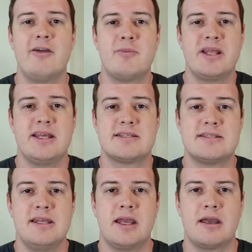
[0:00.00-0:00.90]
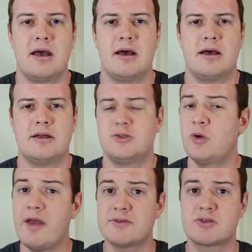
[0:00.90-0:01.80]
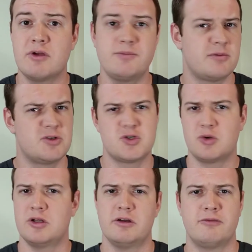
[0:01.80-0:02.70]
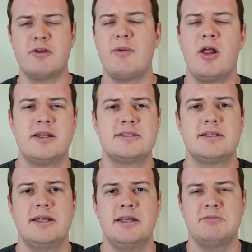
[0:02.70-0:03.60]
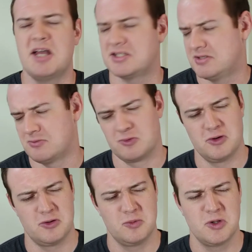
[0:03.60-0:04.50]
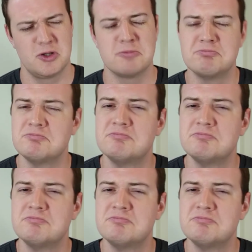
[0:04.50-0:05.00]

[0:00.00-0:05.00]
everybody, it's Nick. Don't have a script, I'm just sort of freeballing it today. That's the wrong word.